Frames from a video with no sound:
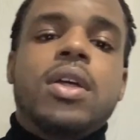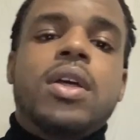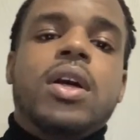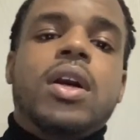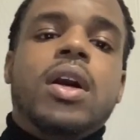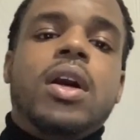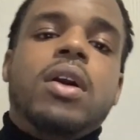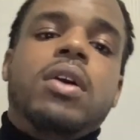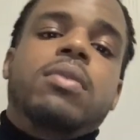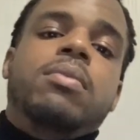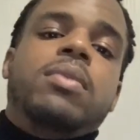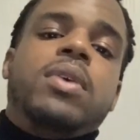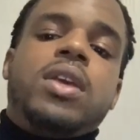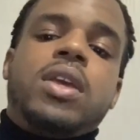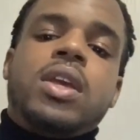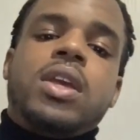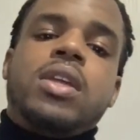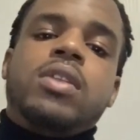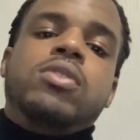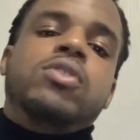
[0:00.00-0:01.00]

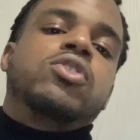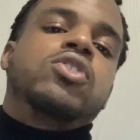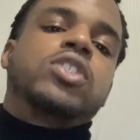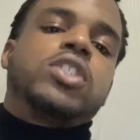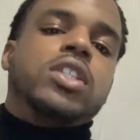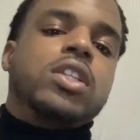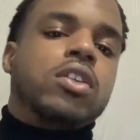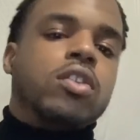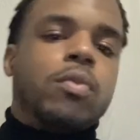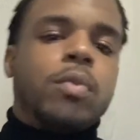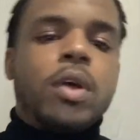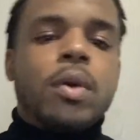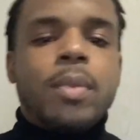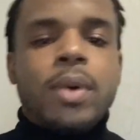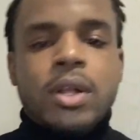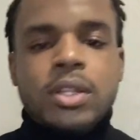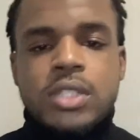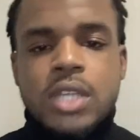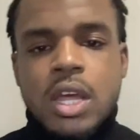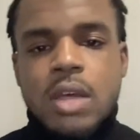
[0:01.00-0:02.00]
And just a little bit
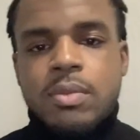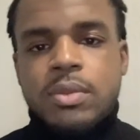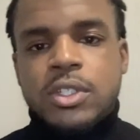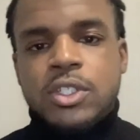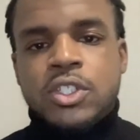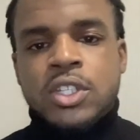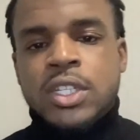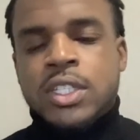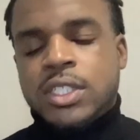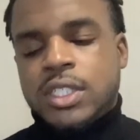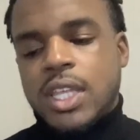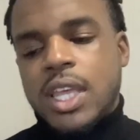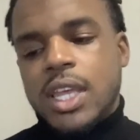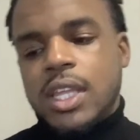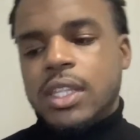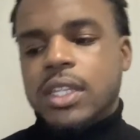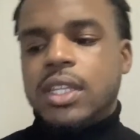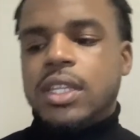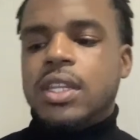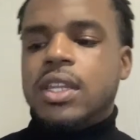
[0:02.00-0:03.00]
about Thomas J.
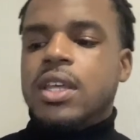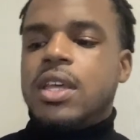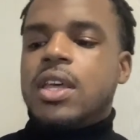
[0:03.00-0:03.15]
Stanley.